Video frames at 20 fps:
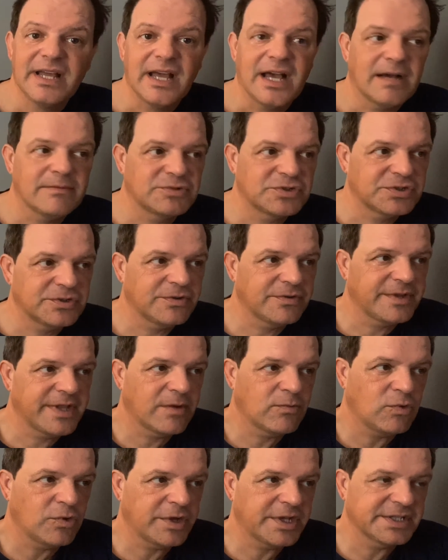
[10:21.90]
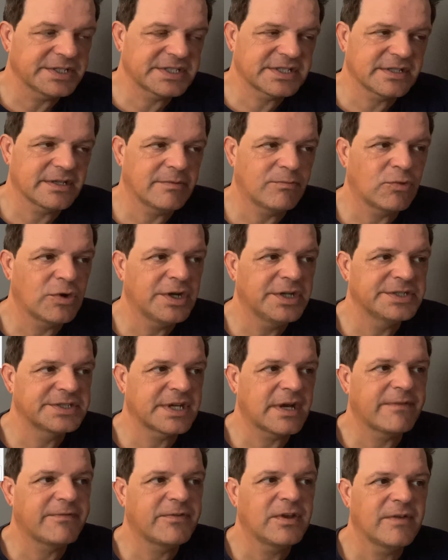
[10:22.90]
I'm sure they will get some runs
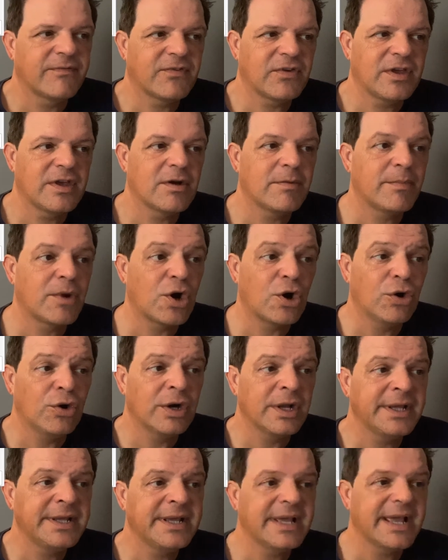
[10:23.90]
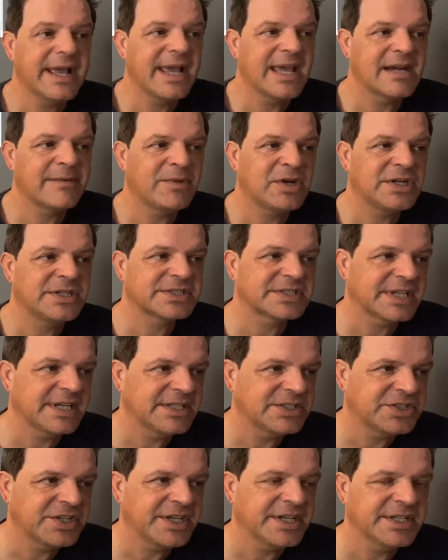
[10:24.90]
off him early. Anibal
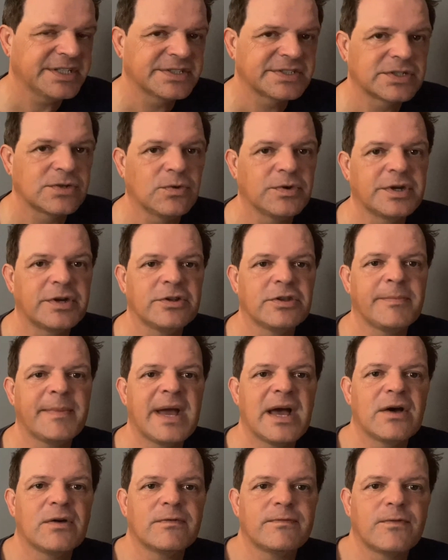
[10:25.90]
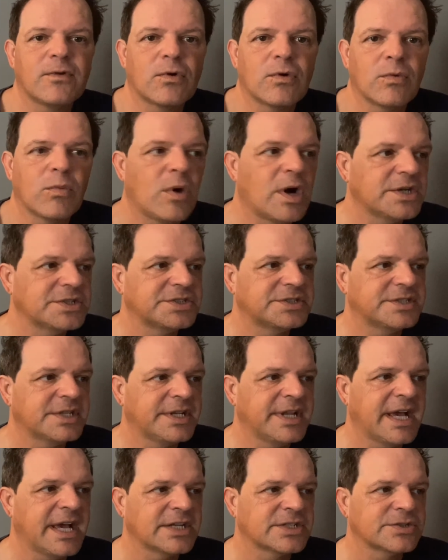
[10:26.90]
Sanchez going on the mound for
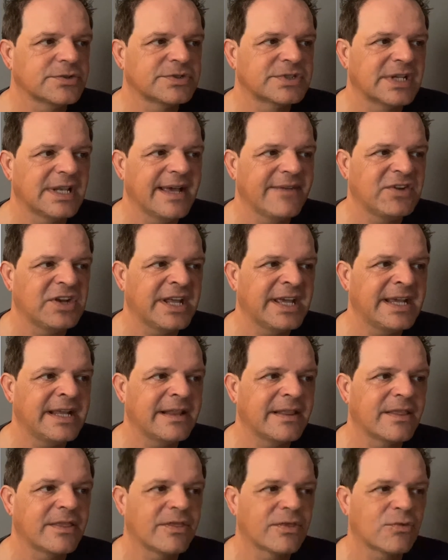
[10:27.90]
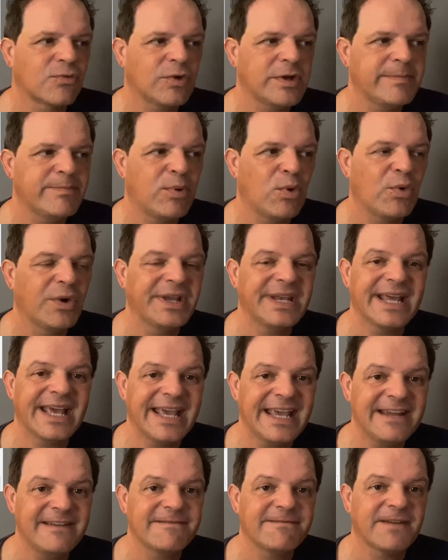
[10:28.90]
Washington Nationals. 11.8,
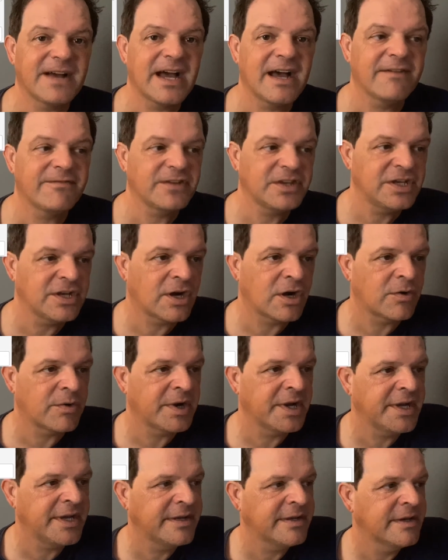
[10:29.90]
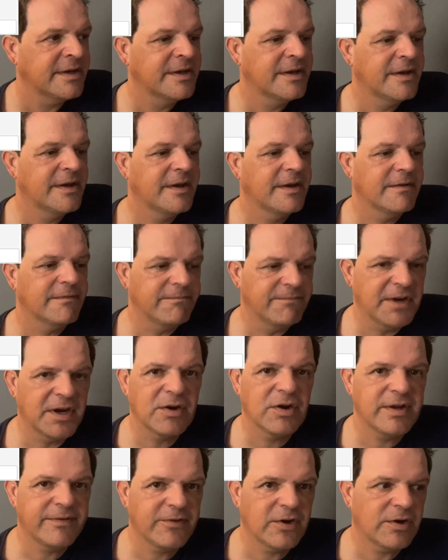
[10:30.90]
3.85 ERA.
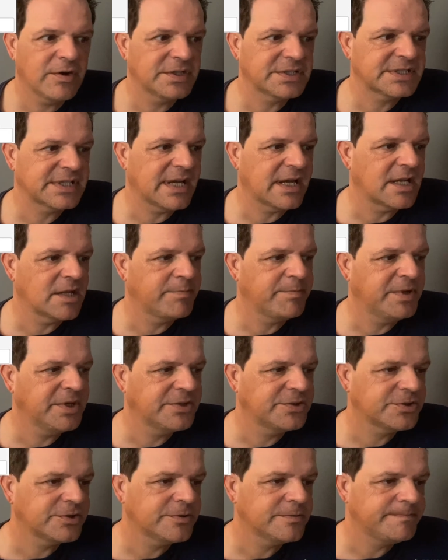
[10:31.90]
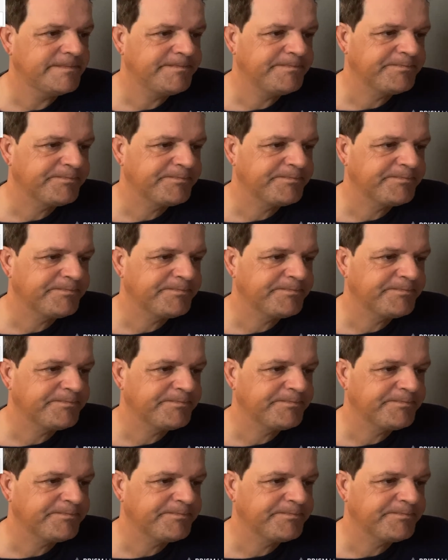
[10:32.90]
Very, very solid pitcher.